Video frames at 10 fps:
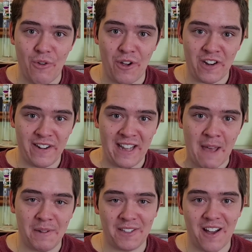what your reading
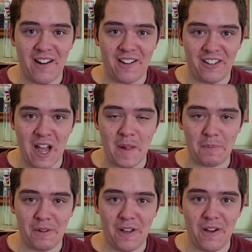habits are in the comments
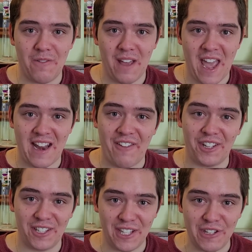below. And I will
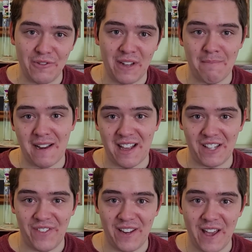see you in my
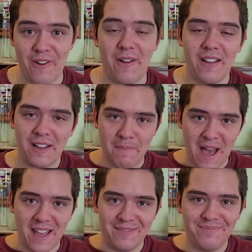next video. Goodbye.